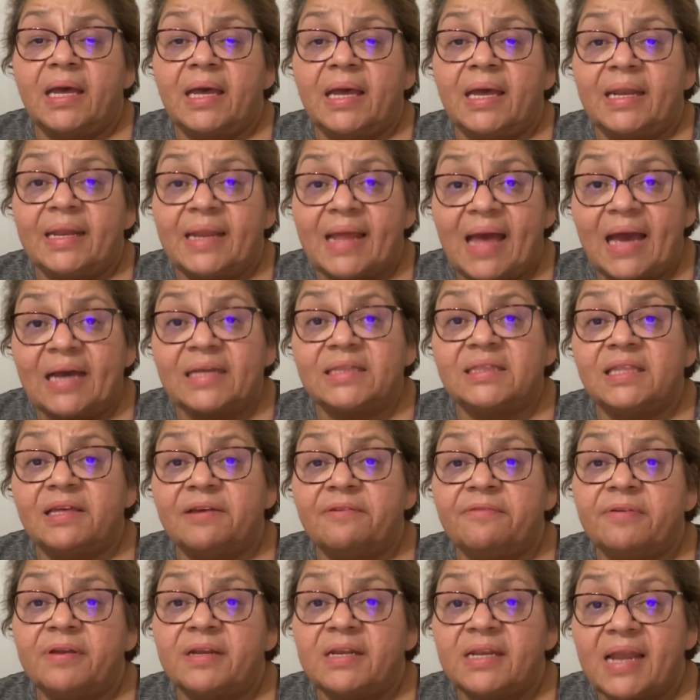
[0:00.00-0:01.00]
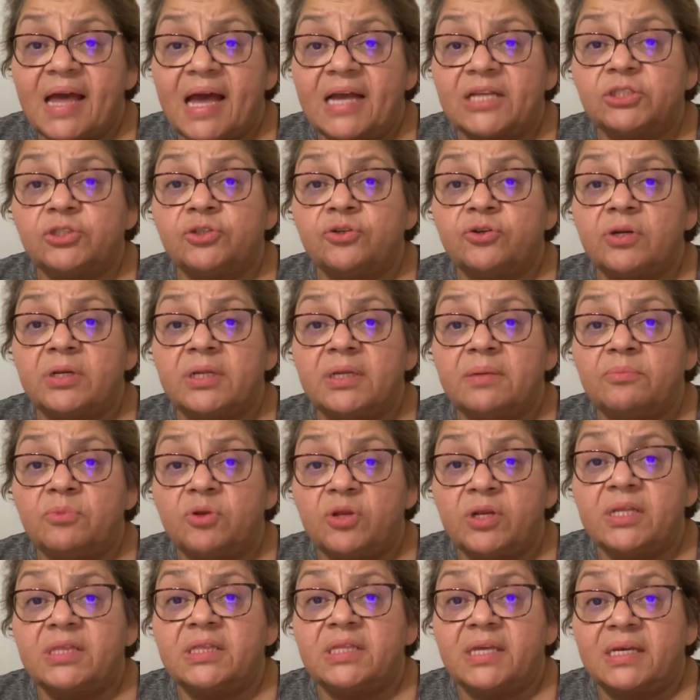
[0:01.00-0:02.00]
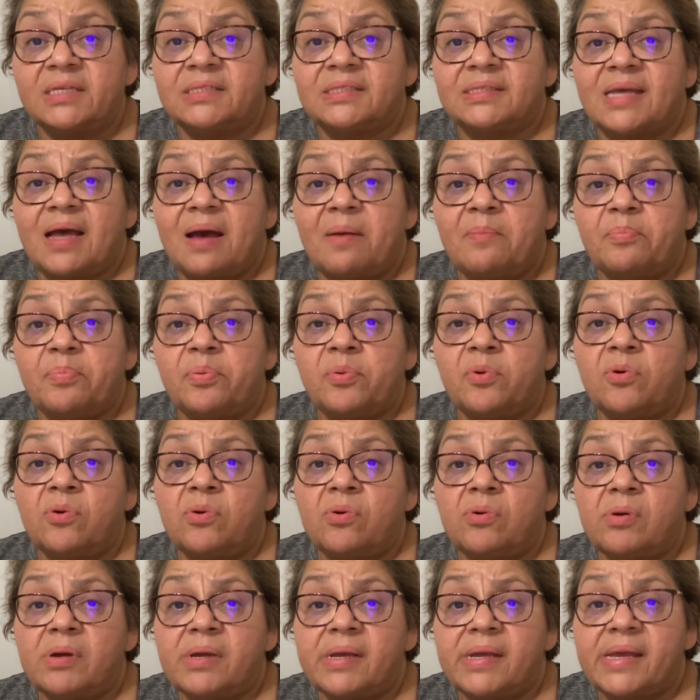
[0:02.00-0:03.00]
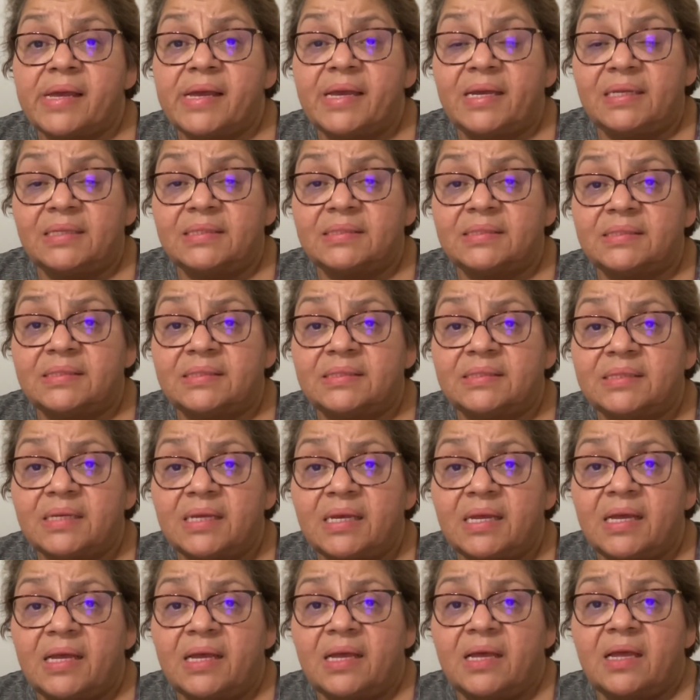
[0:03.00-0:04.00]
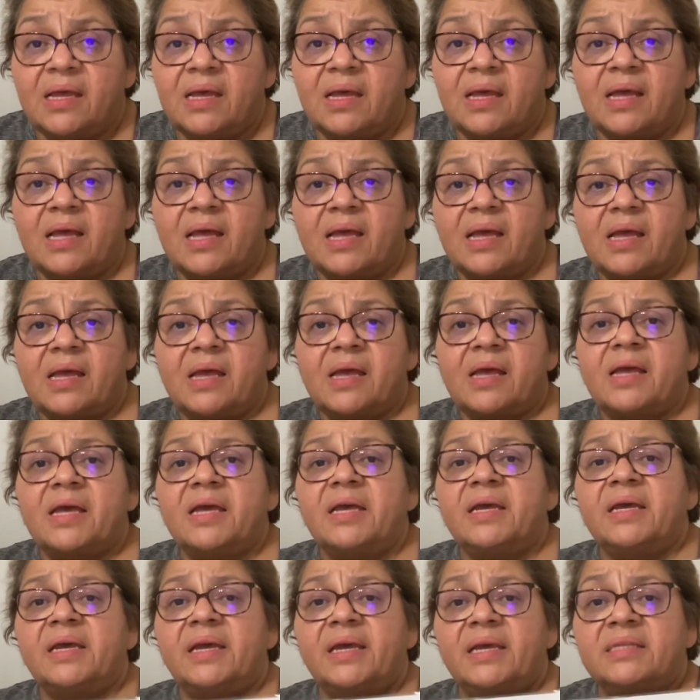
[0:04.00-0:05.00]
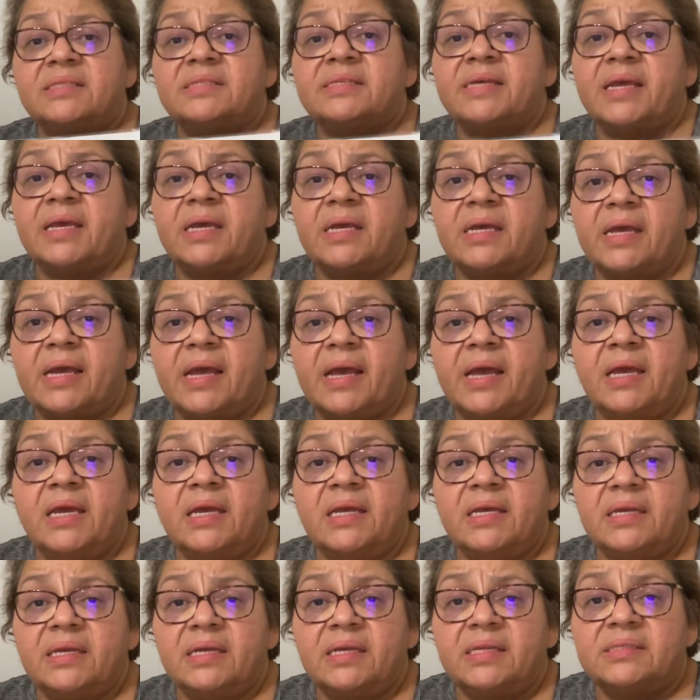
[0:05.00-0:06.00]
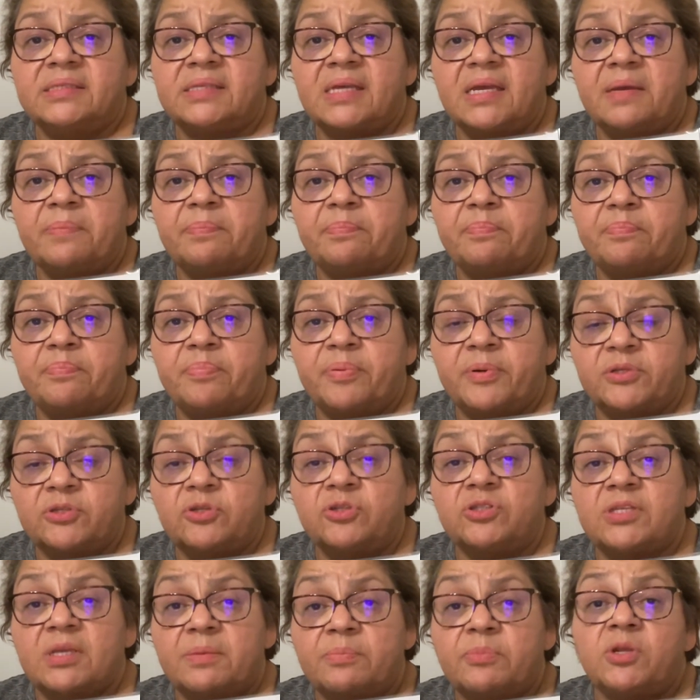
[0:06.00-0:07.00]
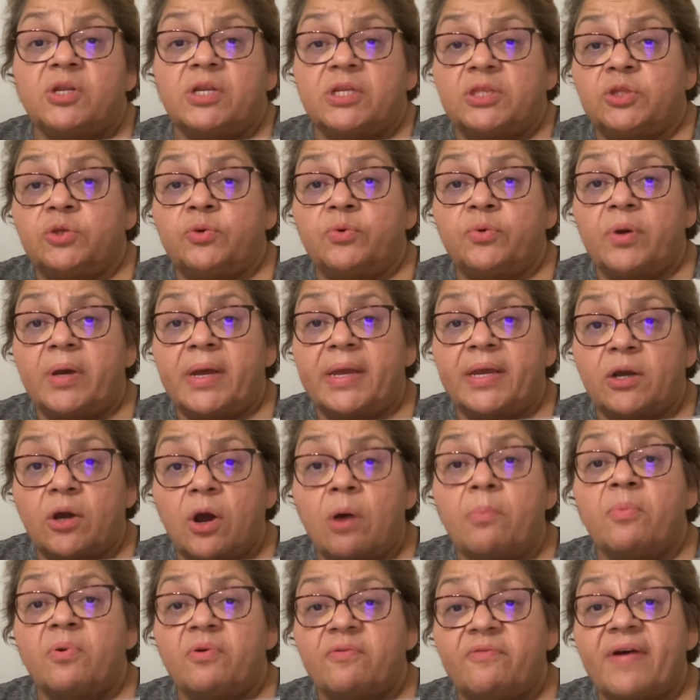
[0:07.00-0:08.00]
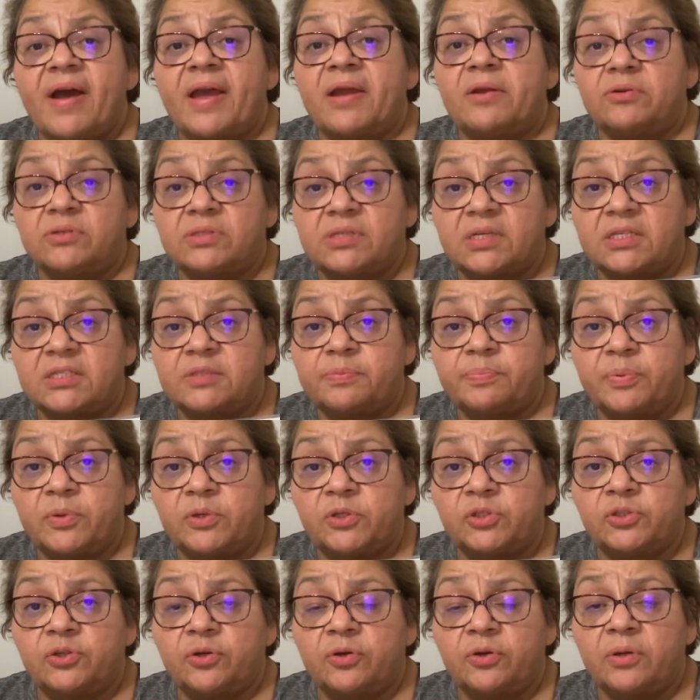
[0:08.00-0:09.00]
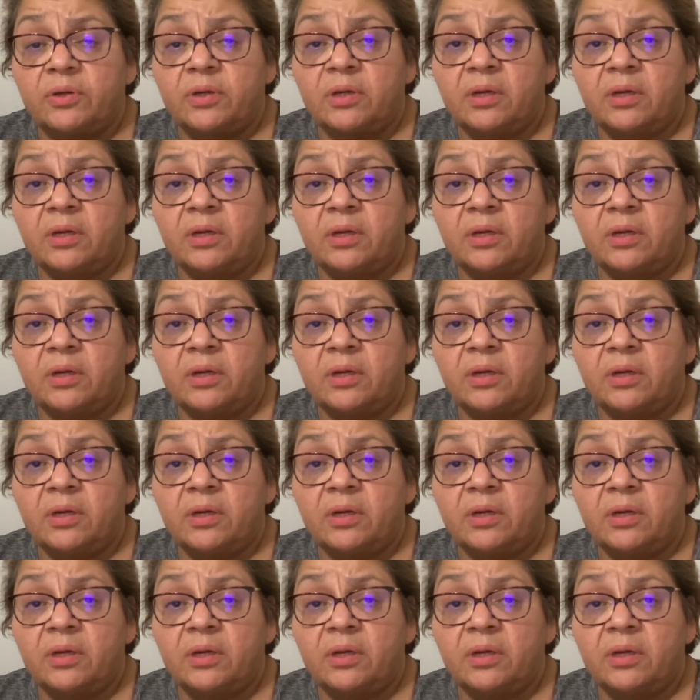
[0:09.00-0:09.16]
An active natural immunity example is it's a person's immune to a common virus exposure.